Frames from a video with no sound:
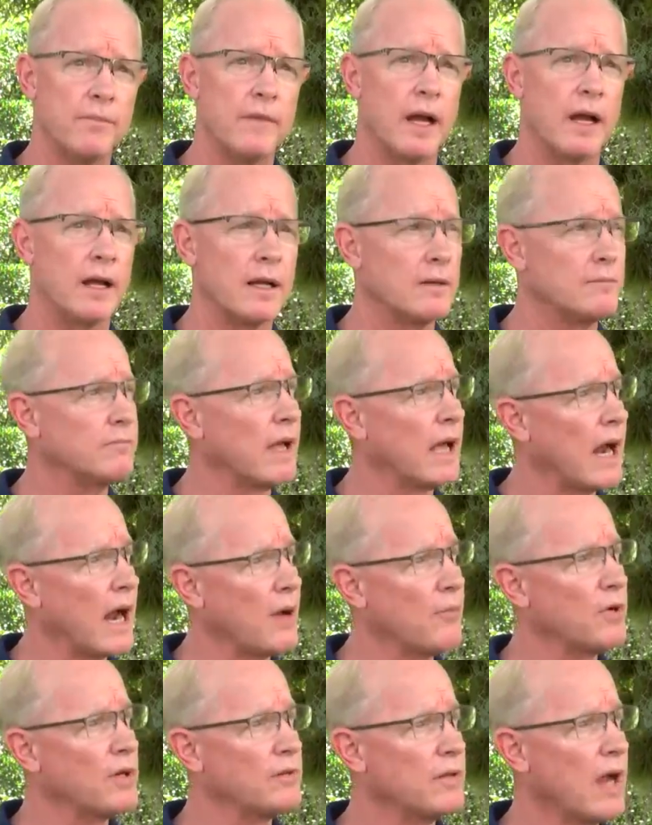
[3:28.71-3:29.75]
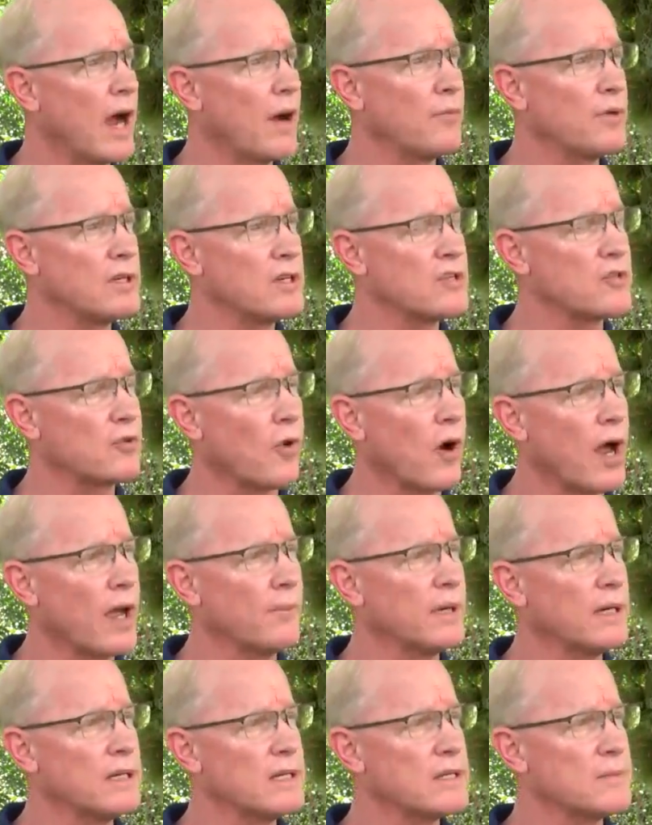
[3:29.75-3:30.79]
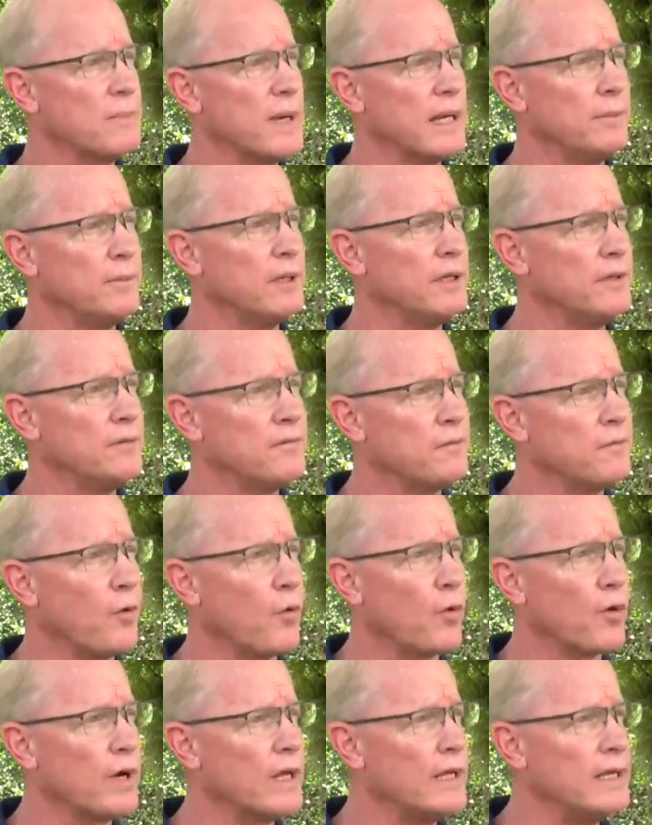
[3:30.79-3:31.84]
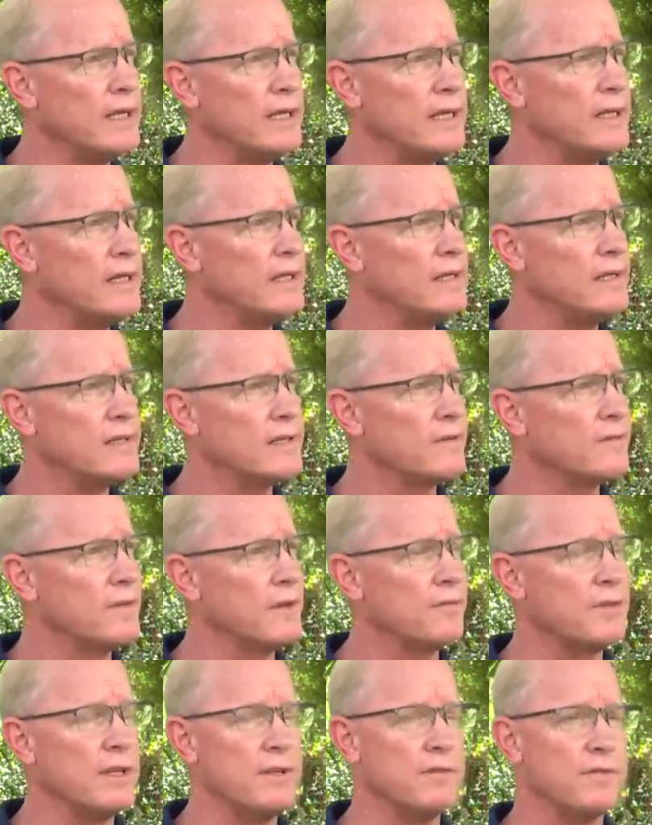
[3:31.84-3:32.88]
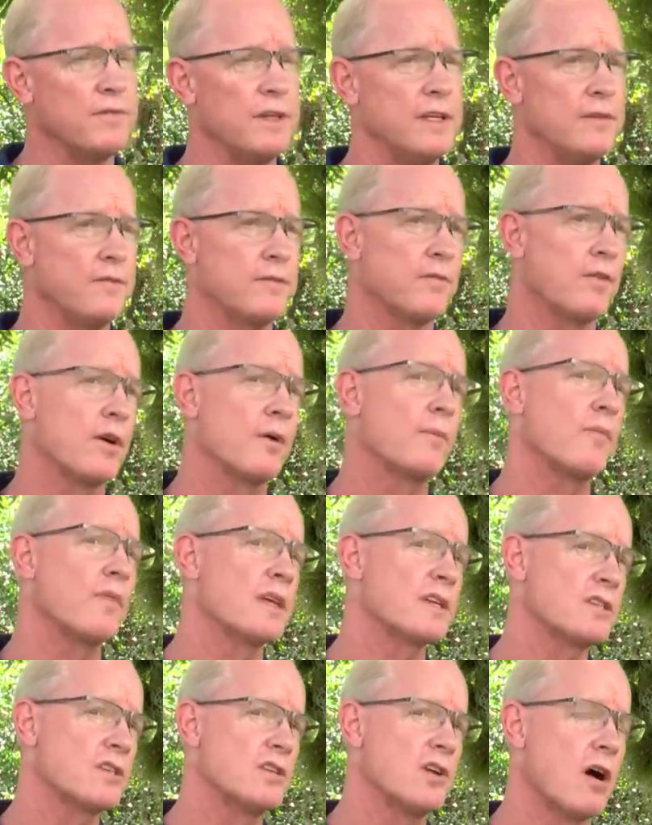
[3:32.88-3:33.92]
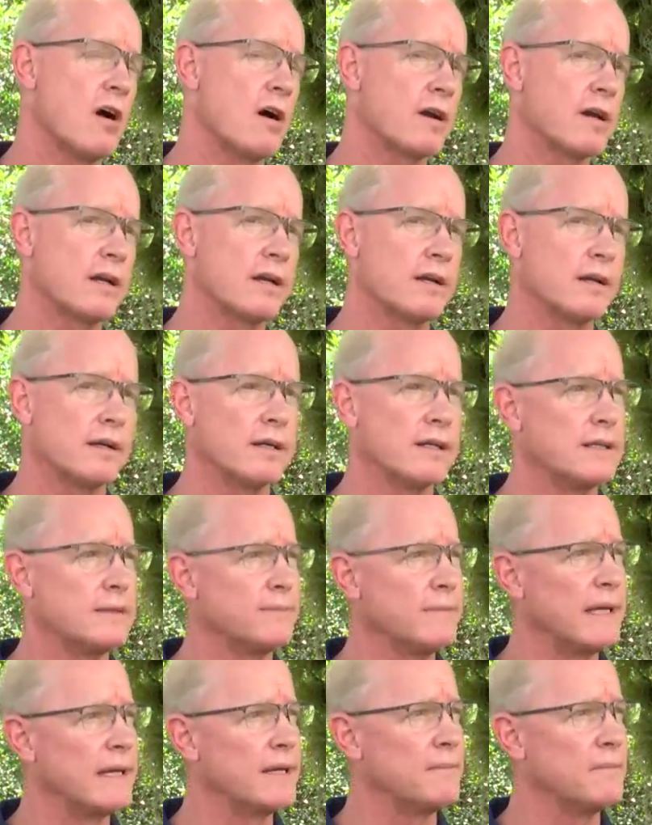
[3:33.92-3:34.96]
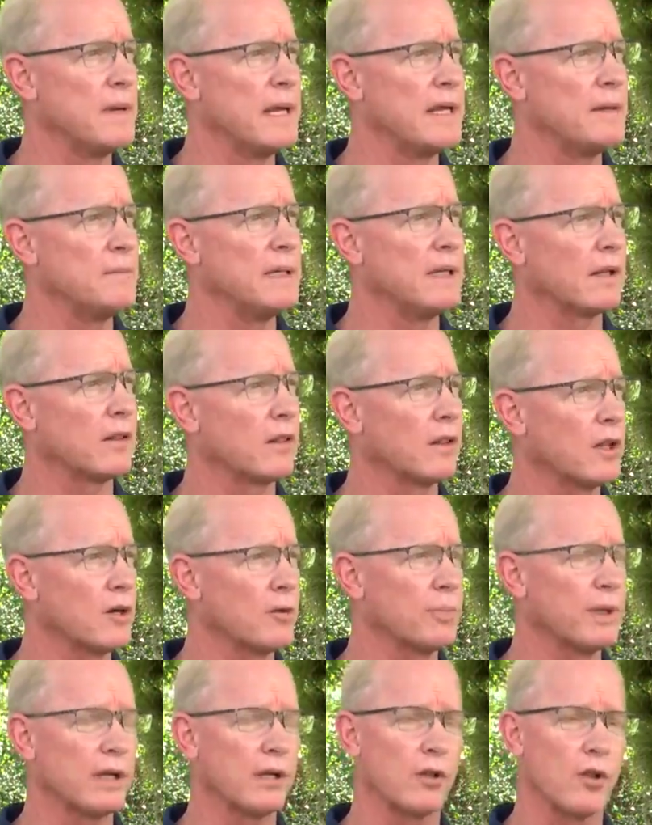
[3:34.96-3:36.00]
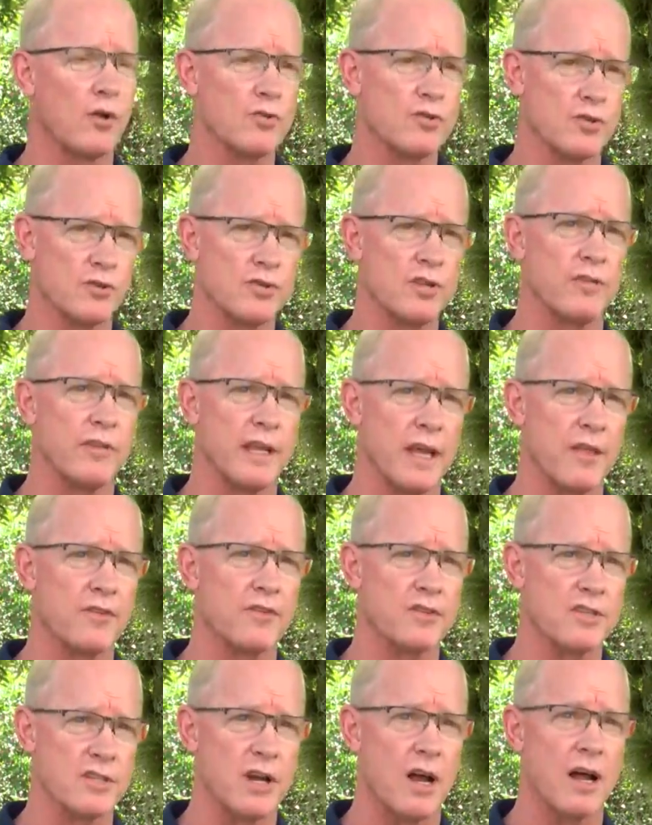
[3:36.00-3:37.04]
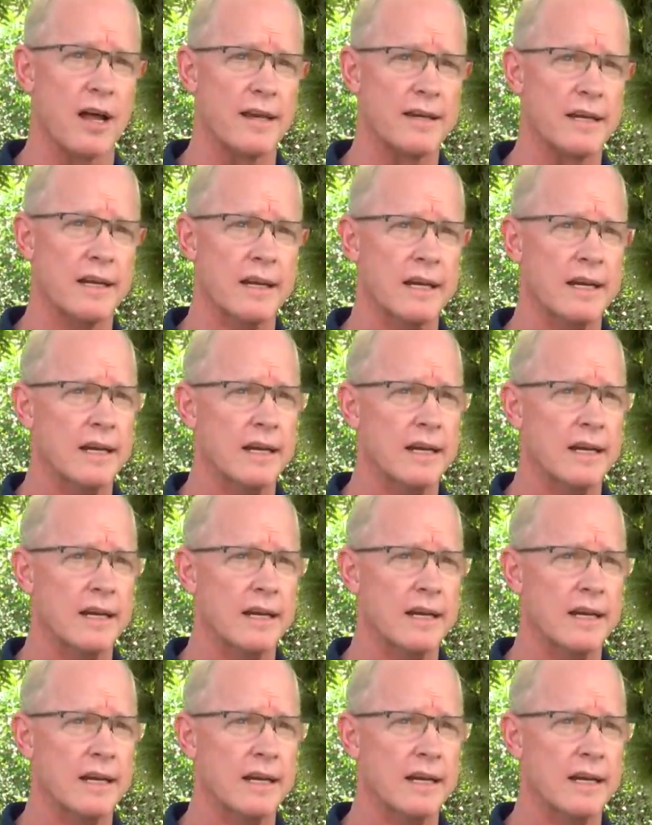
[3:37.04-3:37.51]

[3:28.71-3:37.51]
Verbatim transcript: Um, I would I would describe it as maybe 40 to 50 feet from this dock, um, and it may be a little bit closer to the other side.